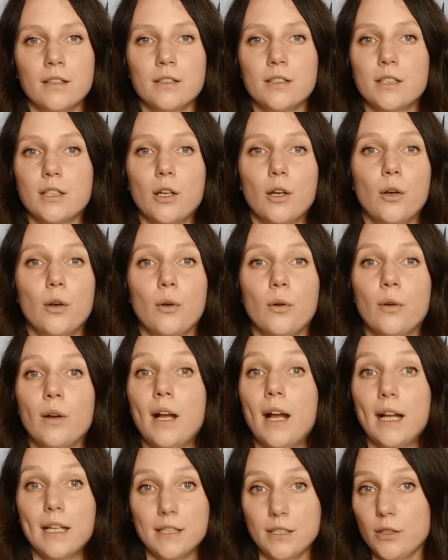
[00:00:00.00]
So,
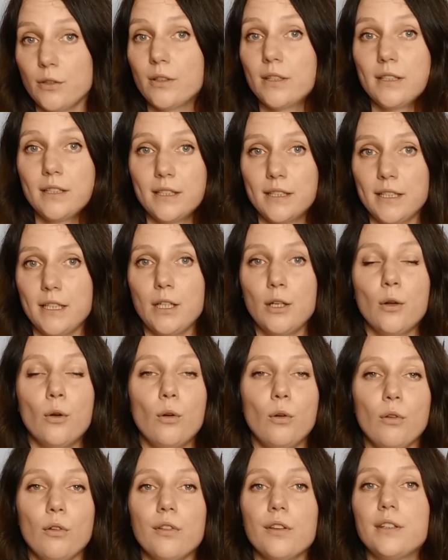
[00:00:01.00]
as you can see,
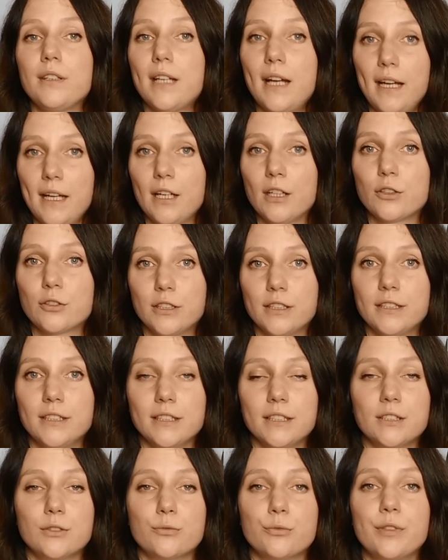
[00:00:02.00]
all the
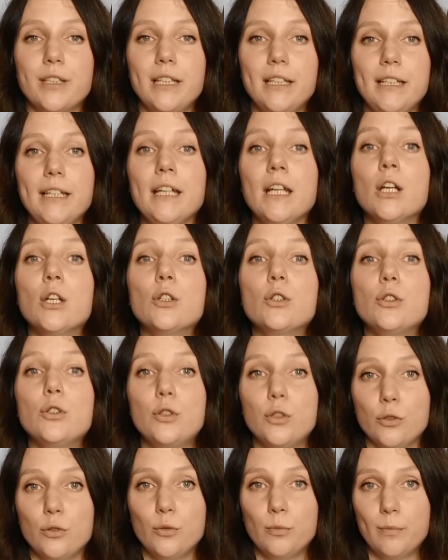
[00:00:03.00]
diacritics really
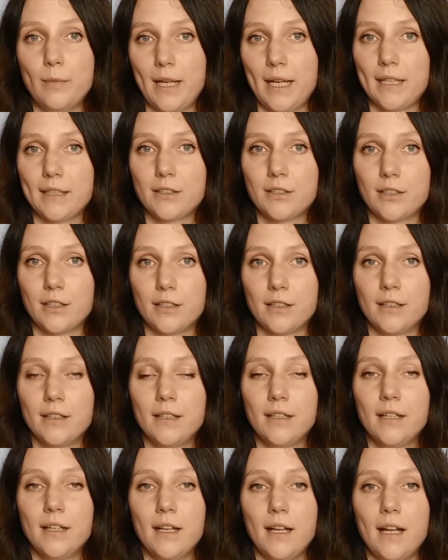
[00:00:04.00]
do matter,
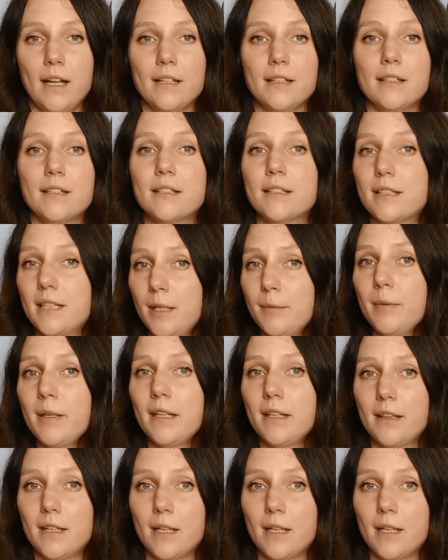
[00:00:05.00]
and skipping